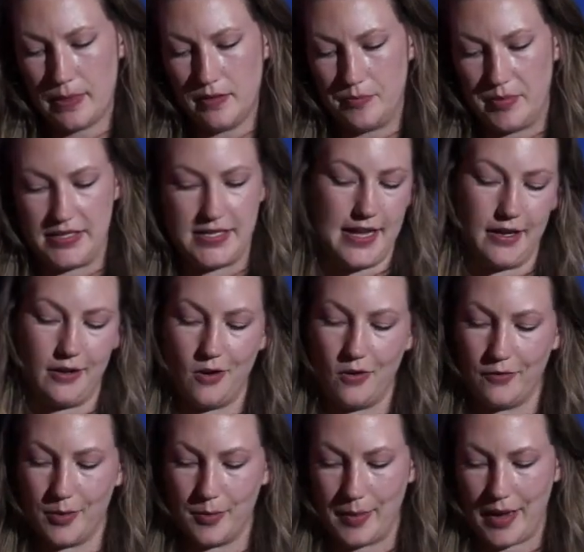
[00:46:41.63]
be taken
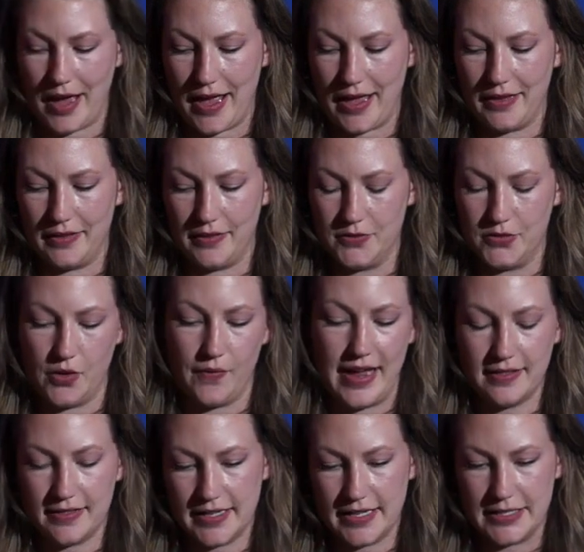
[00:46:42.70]
over by
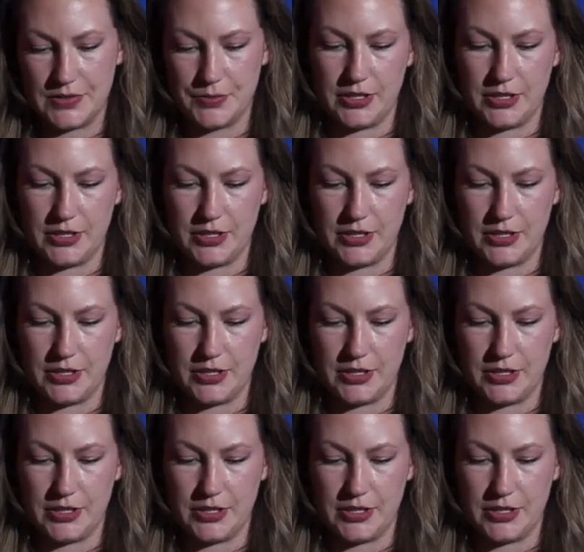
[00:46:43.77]
zoanthids,